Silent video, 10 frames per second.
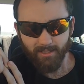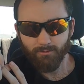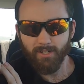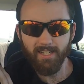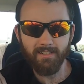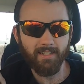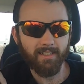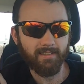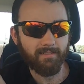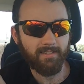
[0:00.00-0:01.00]
the freaking
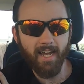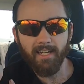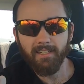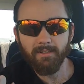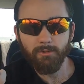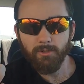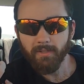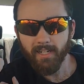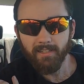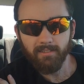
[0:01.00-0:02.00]
uh, dining
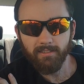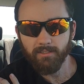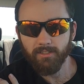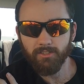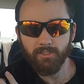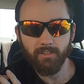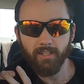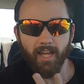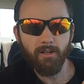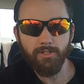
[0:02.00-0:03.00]
room, kind of, the, the
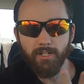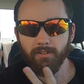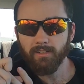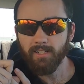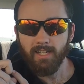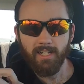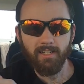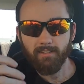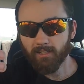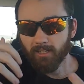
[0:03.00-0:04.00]
the lounge area,
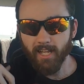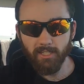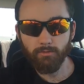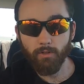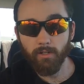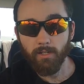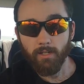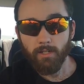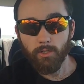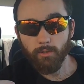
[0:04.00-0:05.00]
and the glass is falling.
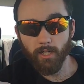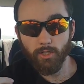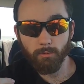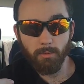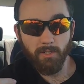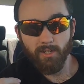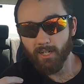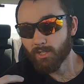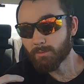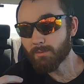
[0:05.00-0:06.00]
You gotta jump to me, you
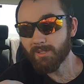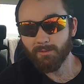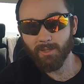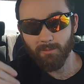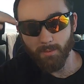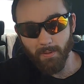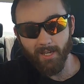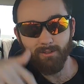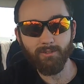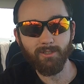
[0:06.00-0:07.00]
gotta jump to me. The, the
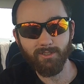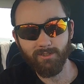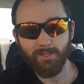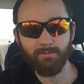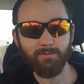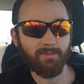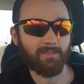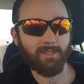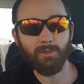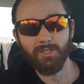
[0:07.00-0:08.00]
piano falls, and she,
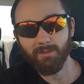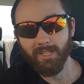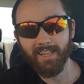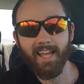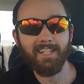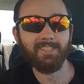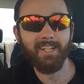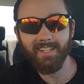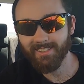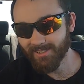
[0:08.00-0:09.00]
of course, she comes like the last
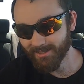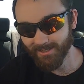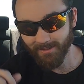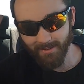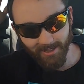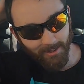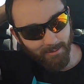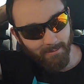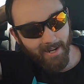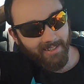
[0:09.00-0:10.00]
second. She, she makes
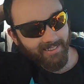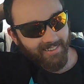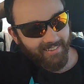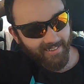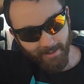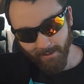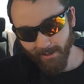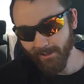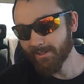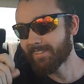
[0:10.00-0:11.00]
up her mind, like, come
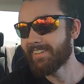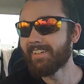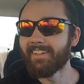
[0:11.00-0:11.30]
on, girl.